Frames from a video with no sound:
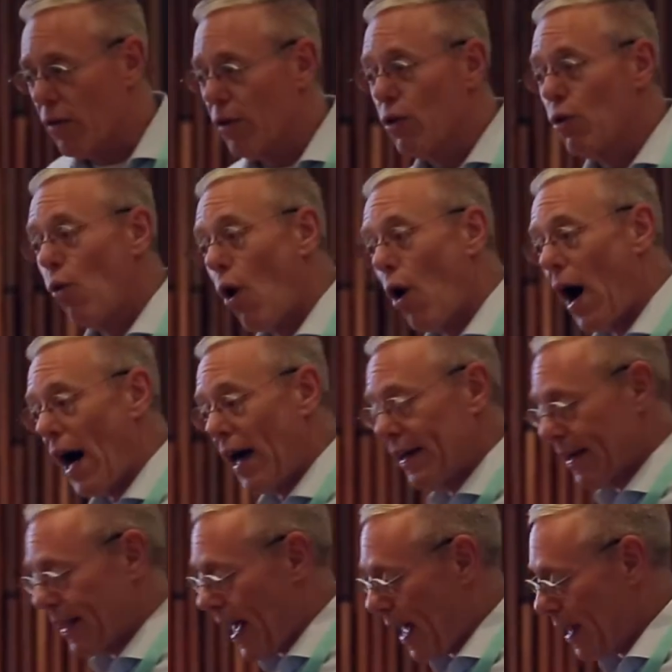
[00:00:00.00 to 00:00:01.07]
called the
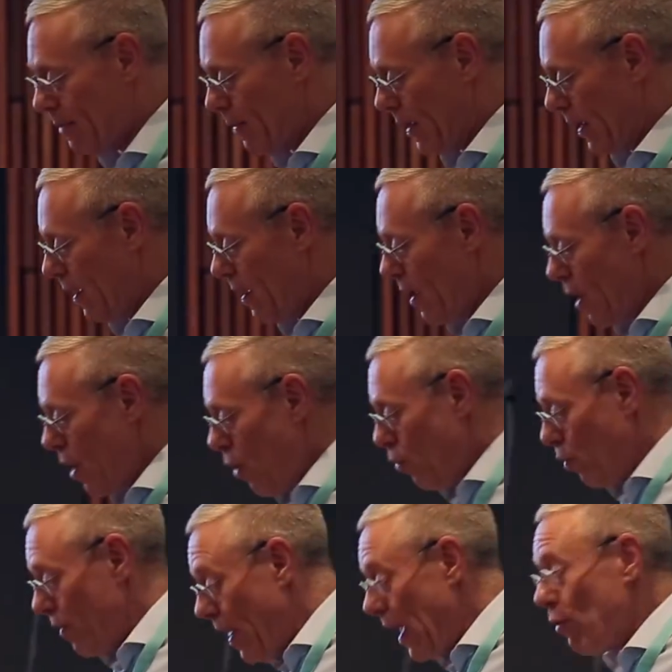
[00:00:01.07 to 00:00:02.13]
Luohan Academy,
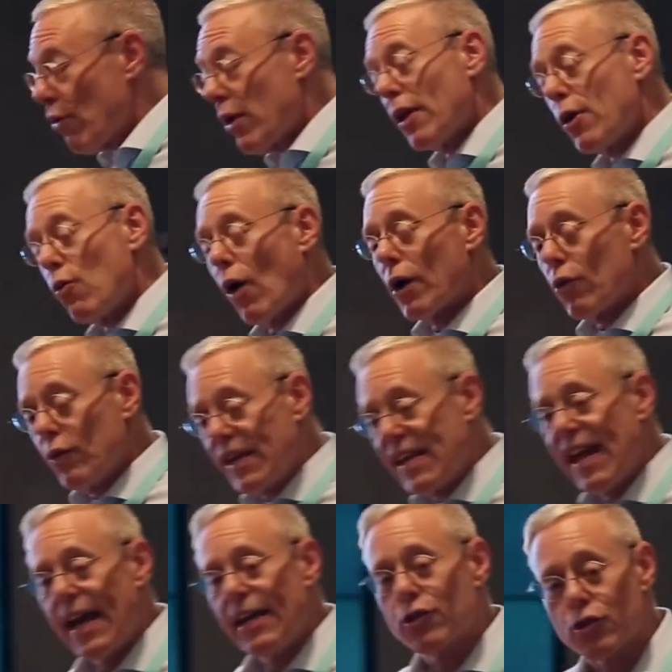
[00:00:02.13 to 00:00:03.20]
where they really want to
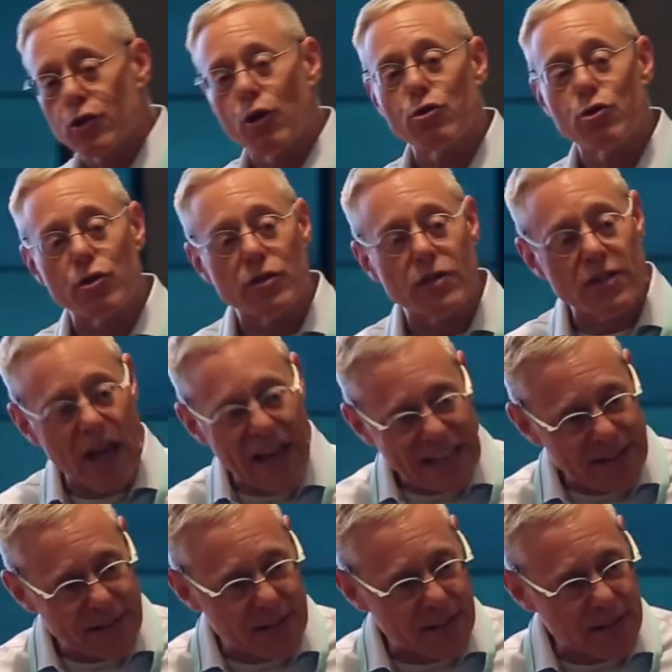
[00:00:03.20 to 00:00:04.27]
engage social
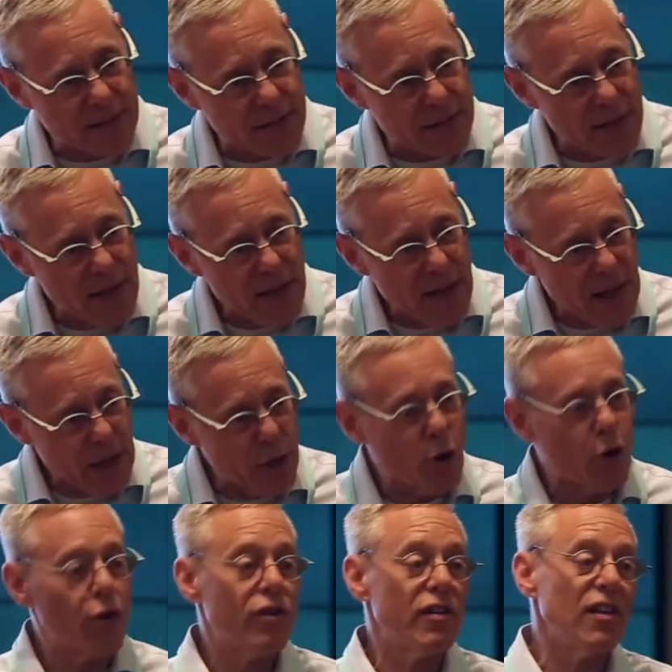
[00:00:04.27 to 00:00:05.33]
scientists in
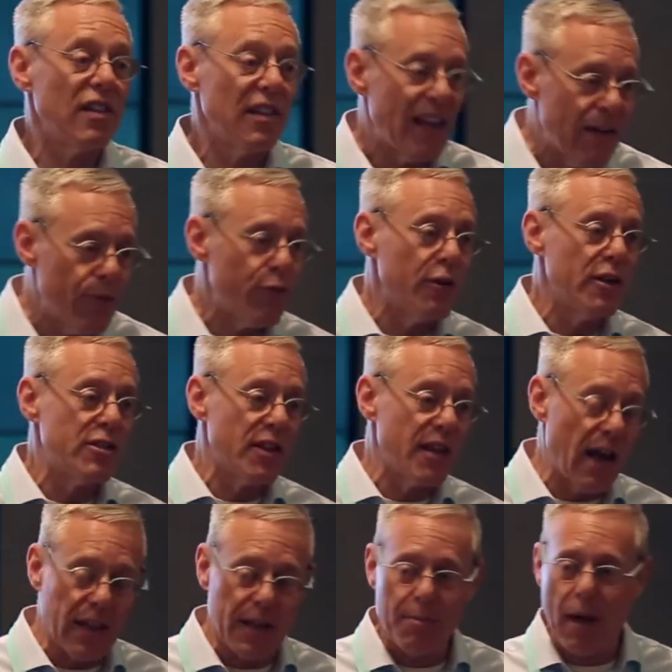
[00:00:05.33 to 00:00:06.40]
order to leverage
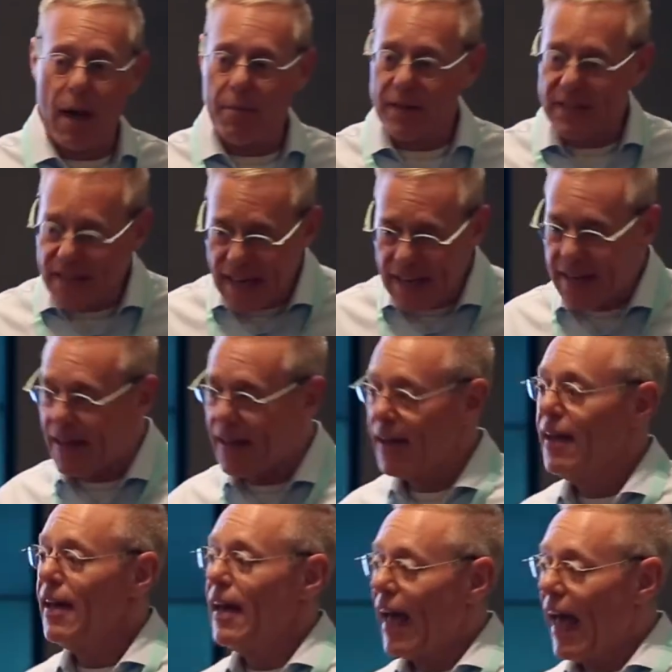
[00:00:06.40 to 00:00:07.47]
the Alibaba
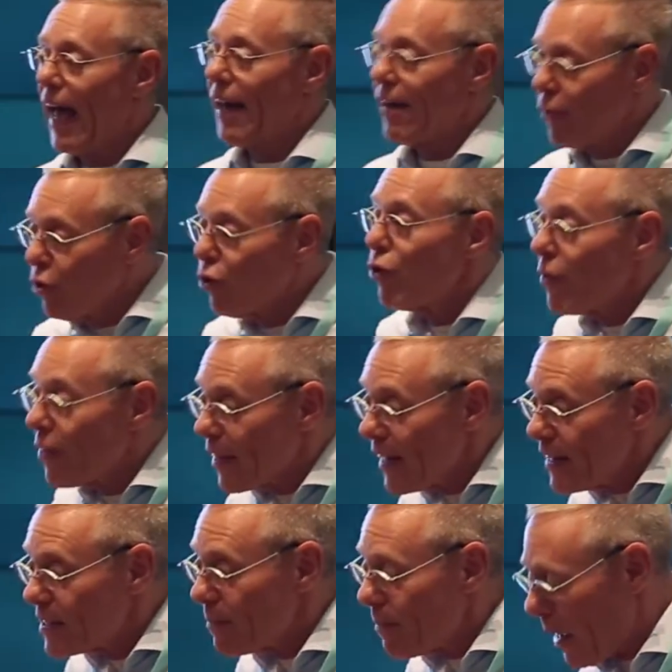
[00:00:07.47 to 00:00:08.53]
data and learn
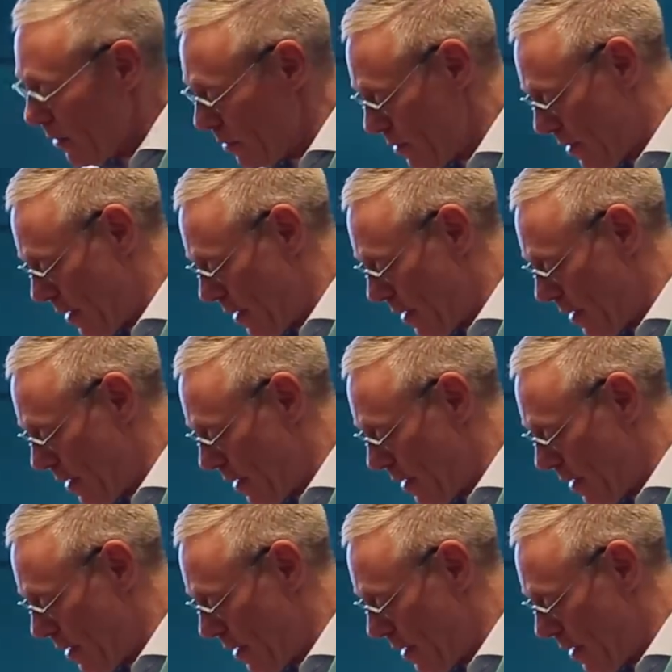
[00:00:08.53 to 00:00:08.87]
things about